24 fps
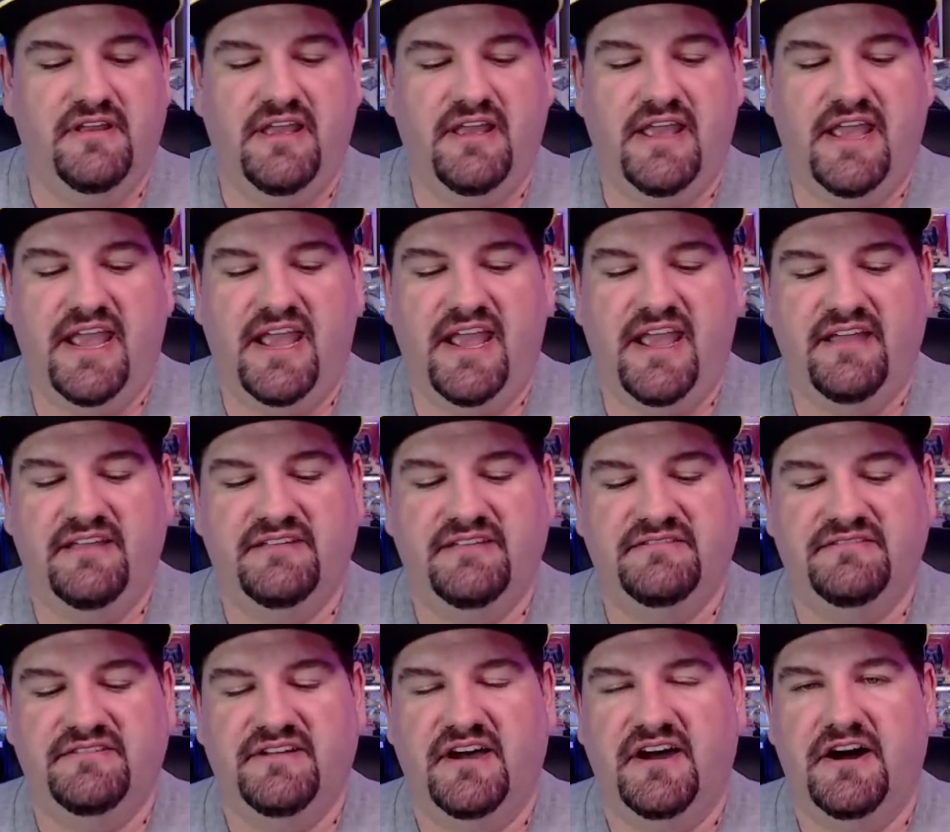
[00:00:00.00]

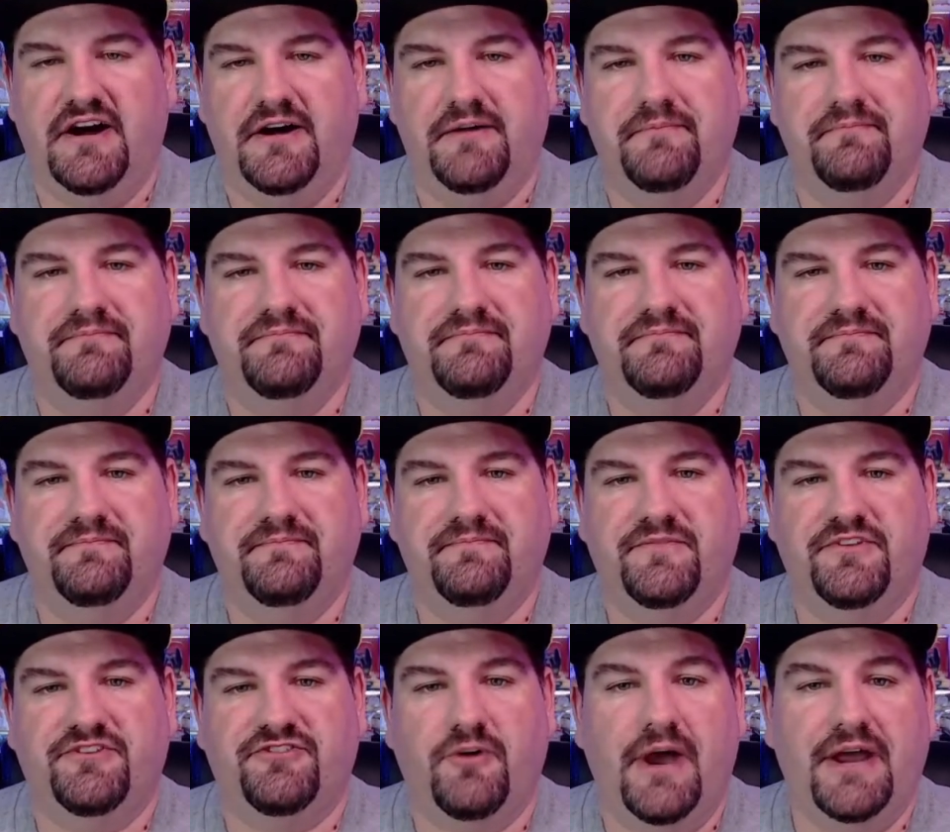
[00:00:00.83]
And
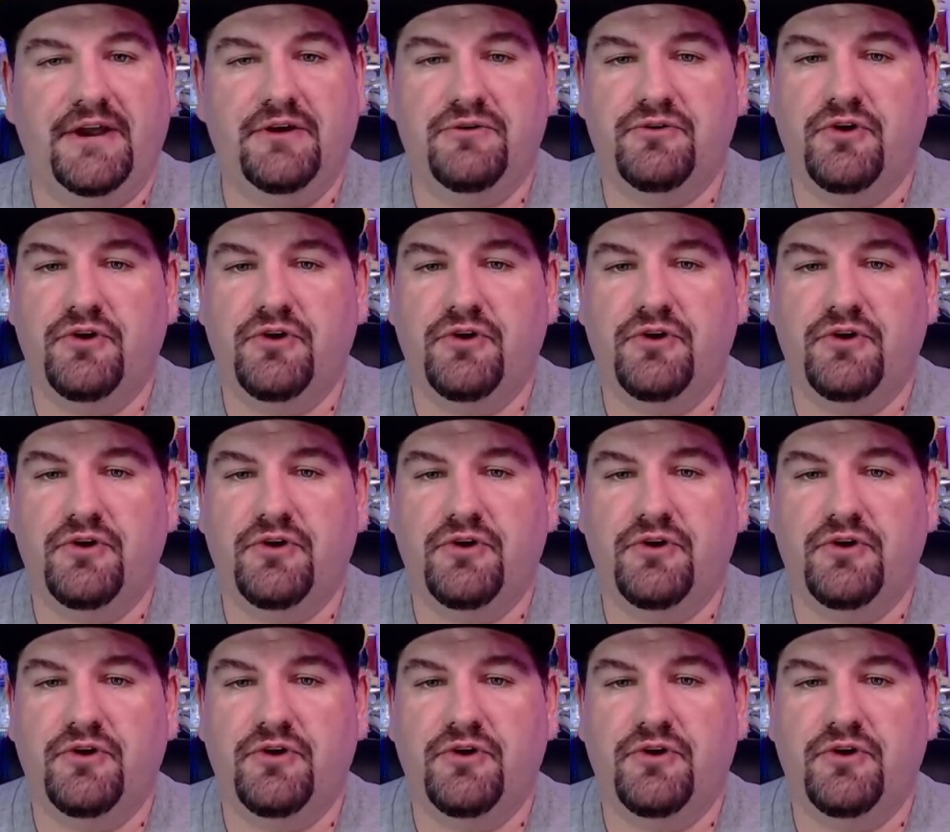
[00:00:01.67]
so I don't